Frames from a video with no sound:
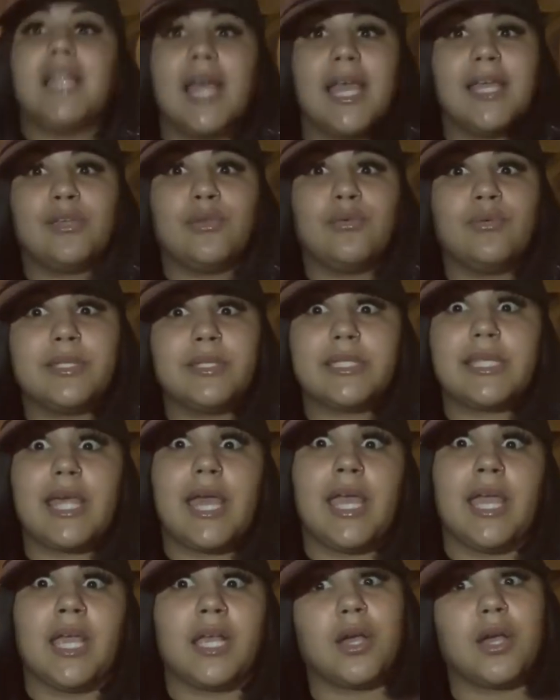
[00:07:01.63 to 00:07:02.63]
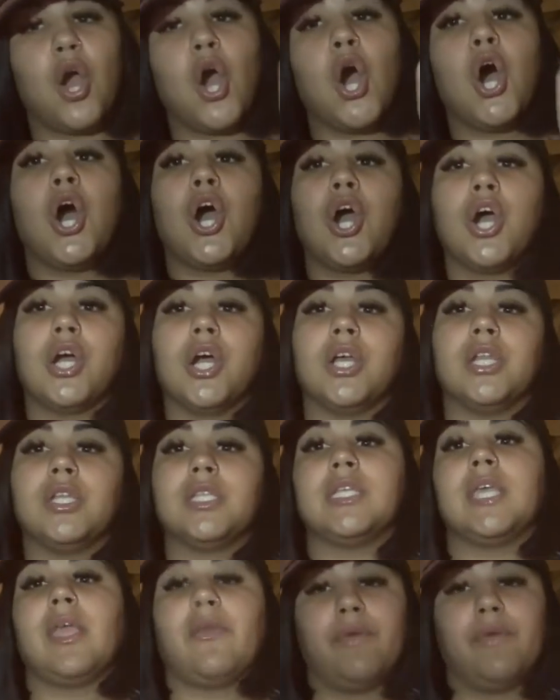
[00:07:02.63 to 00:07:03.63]
like you, it's like hard
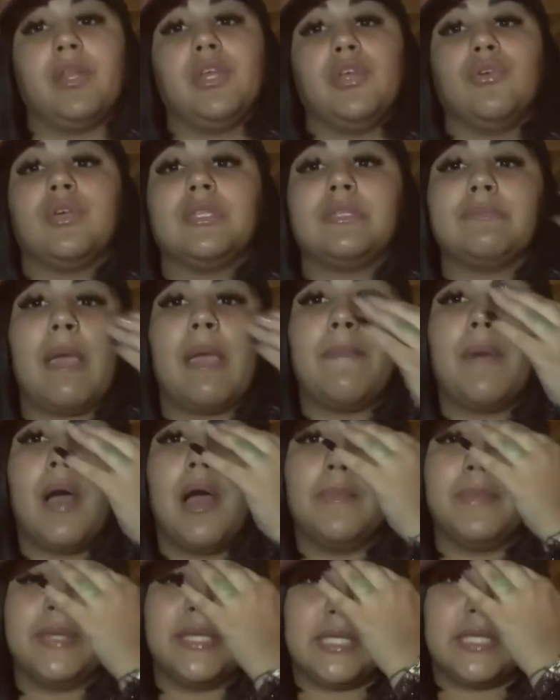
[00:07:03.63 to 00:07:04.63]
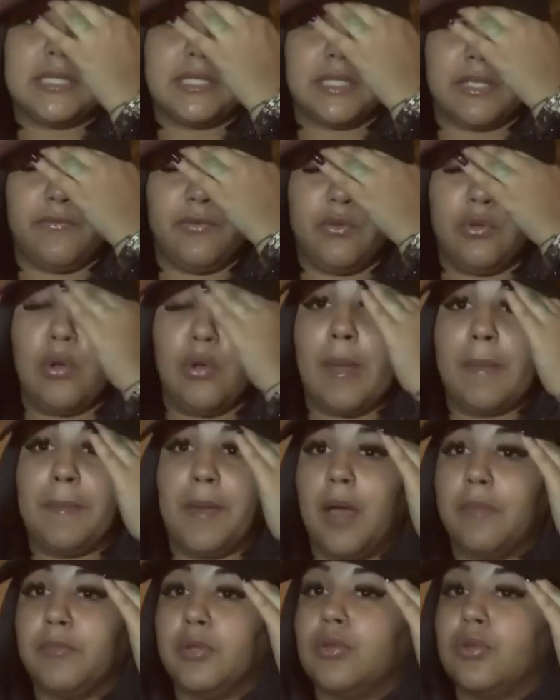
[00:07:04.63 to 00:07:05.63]
to get rid of you, because my mom is, if you know my
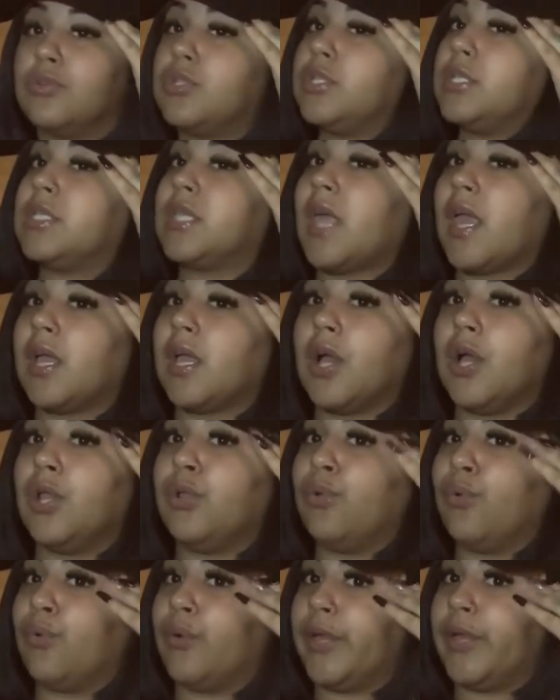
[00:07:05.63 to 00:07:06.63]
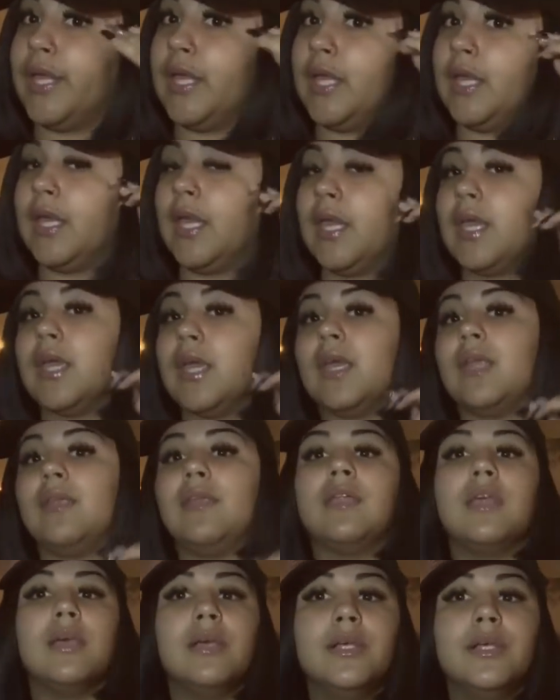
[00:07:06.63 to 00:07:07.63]
mom, she's like annoying and
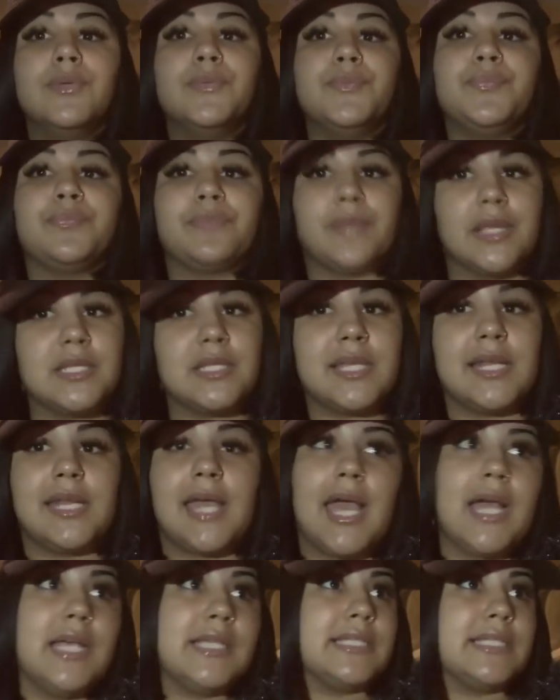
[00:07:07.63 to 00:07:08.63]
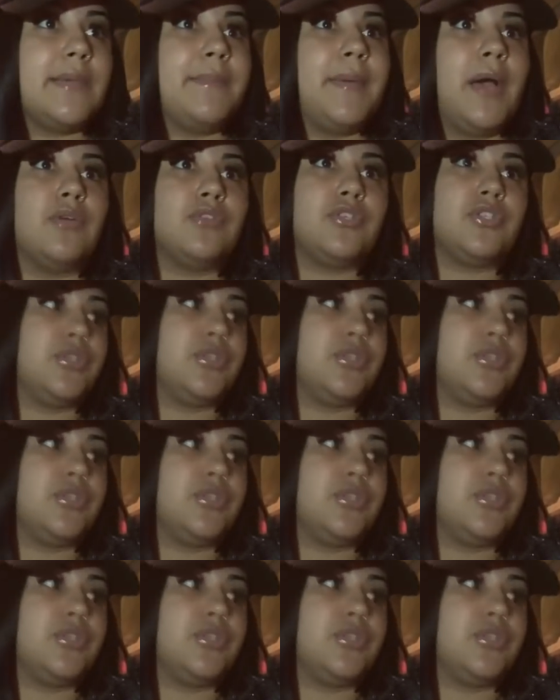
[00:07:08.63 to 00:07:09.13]
is gonna ask about